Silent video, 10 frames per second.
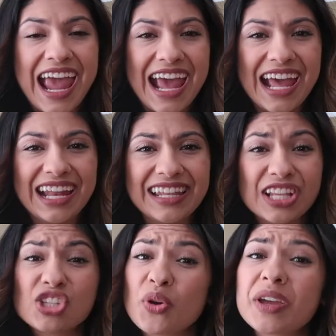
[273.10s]
and
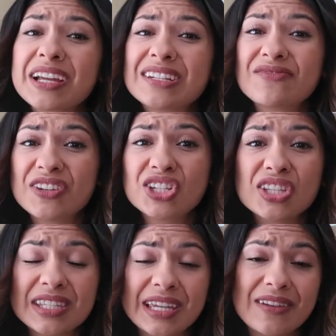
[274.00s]
that's showing a
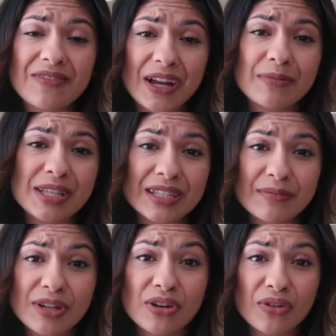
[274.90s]
deficiency in vitamins
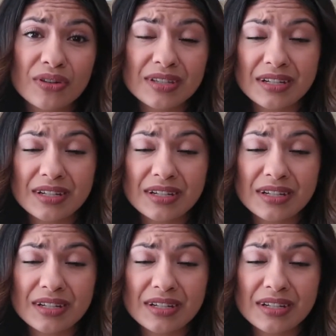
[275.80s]
and minerals.